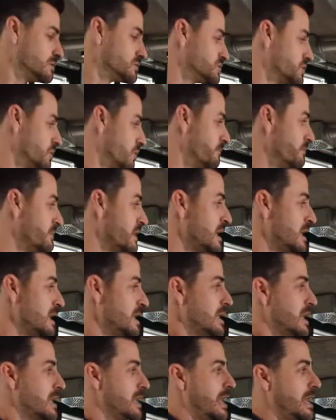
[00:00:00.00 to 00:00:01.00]
So
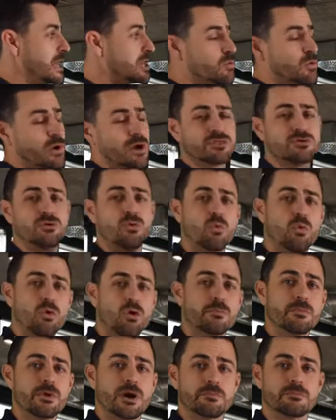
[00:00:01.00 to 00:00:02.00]
anyway, the
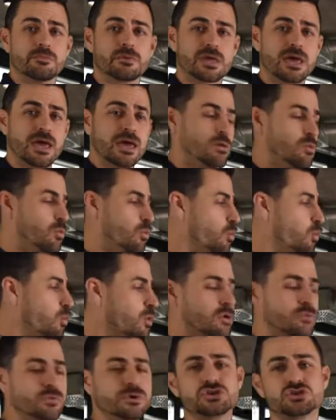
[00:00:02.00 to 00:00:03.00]
warm up, okay,
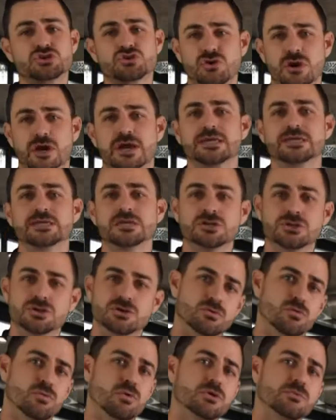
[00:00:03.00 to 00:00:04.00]
what are we trying to
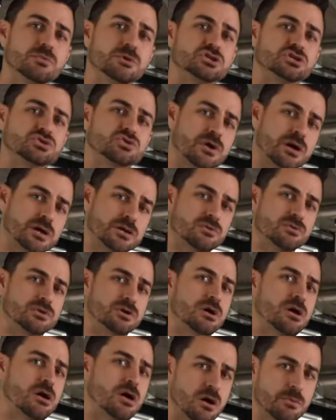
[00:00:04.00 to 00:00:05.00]
do? What are we trying to
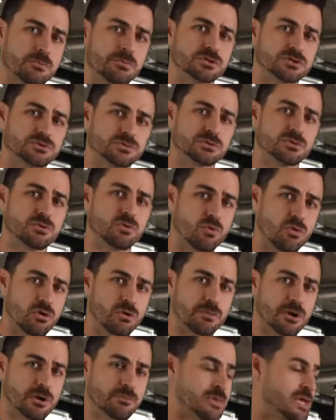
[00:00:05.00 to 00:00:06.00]
accomplish with the
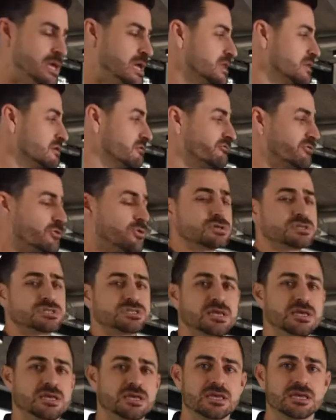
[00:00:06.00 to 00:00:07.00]
warm up? The first
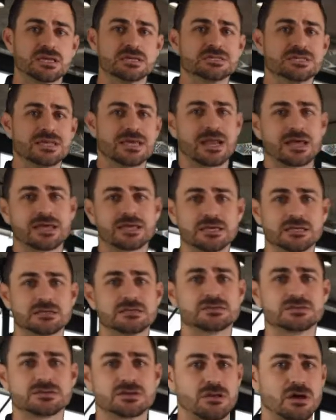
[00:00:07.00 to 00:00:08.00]
thing is, and I get
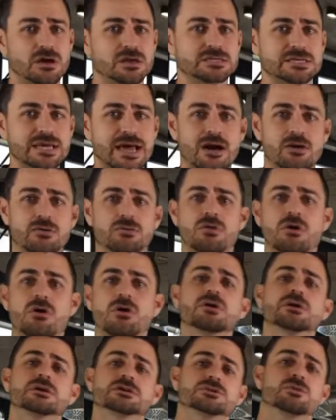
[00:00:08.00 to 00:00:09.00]
this a lot, is how
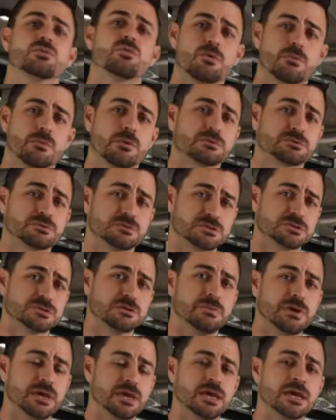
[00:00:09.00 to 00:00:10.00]
long is the warm up supposed to
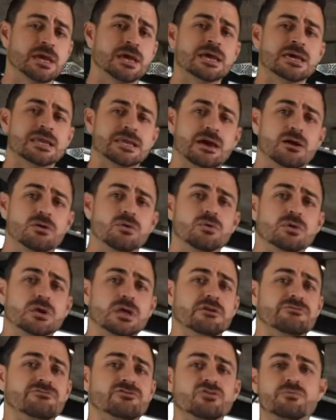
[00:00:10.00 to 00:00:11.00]
be? Now,
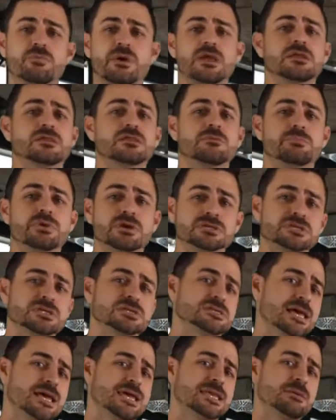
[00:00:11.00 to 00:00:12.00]
if you've been in the
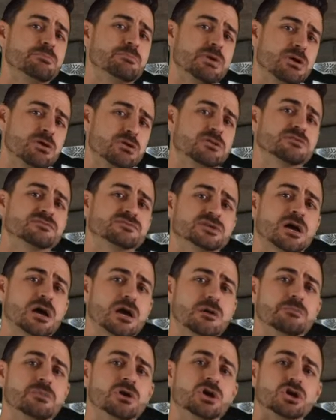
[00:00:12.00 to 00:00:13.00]
business any period of
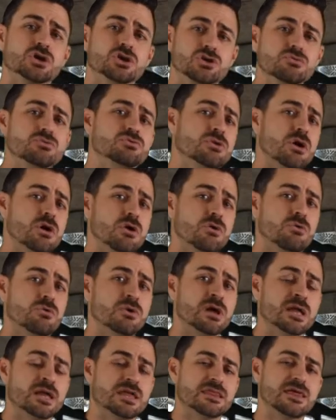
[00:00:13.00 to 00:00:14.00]
time, you
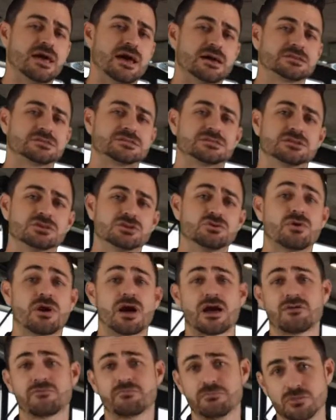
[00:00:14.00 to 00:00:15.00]
know that you
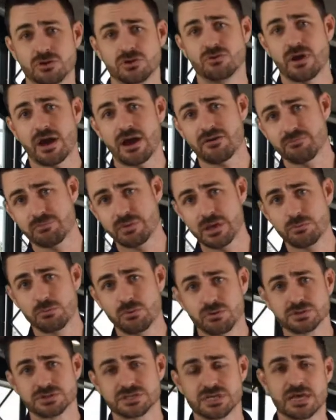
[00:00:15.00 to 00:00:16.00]
have
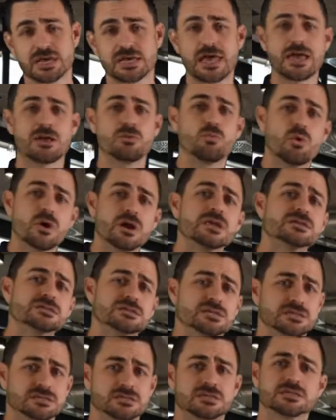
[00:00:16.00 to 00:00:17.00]
people saying, "Hey, what
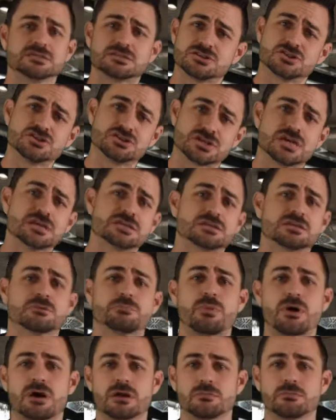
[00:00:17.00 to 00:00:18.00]
is this? Let's just get to the
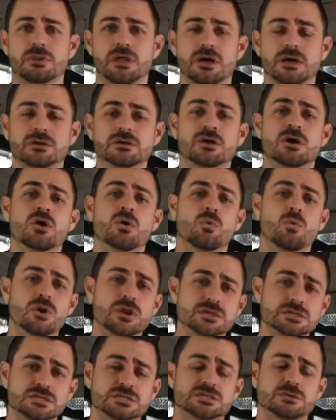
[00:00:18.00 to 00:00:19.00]
bottom line. What
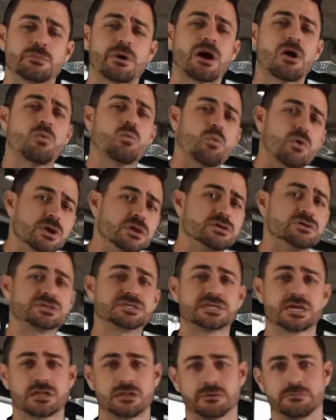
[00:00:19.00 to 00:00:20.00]
is this about? What are you
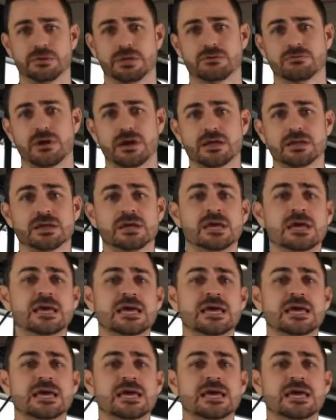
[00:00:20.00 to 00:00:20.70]
selling me?" Right?